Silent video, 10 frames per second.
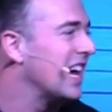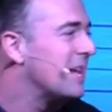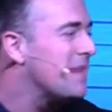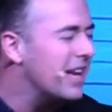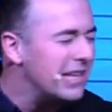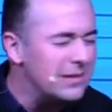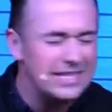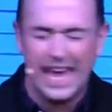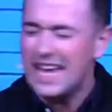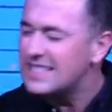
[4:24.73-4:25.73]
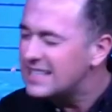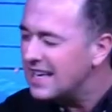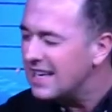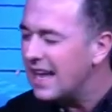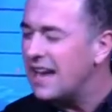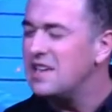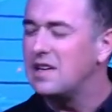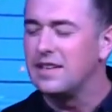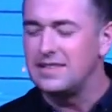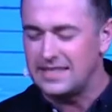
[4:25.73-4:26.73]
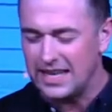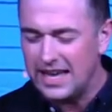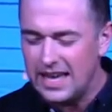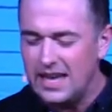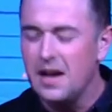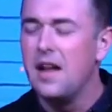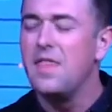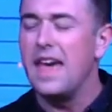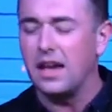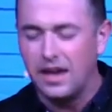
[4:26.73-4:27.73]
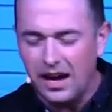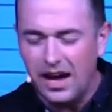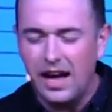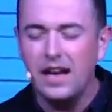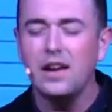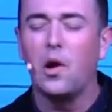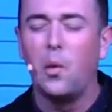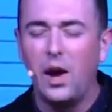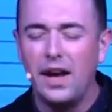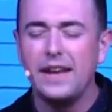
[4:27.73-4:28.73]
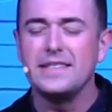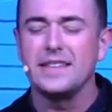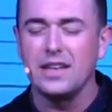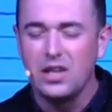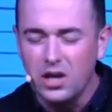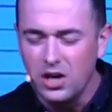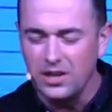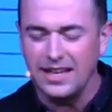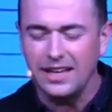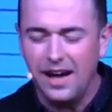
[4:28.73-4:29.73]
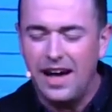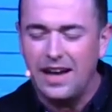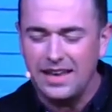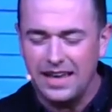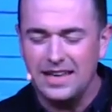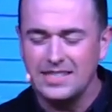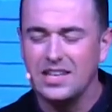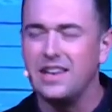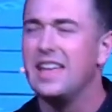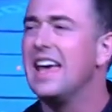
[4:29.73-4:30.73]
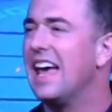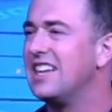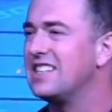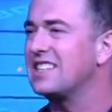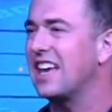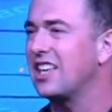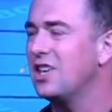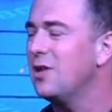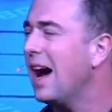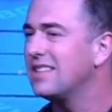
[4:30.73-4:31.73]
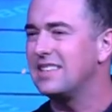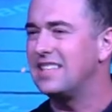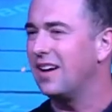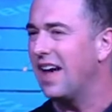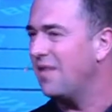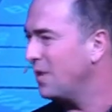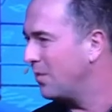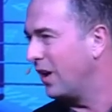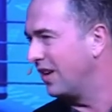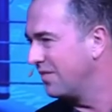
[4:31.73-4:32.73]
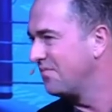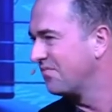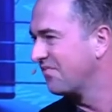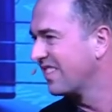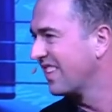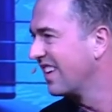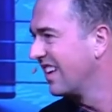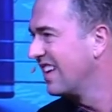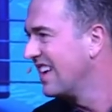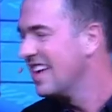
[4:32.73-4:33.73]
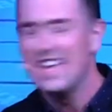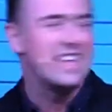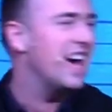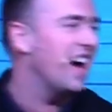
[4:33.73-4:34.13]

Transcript: man, you tasted and you could see that God was good, that God is good. And it's just like you had to tell everyone. Yeah.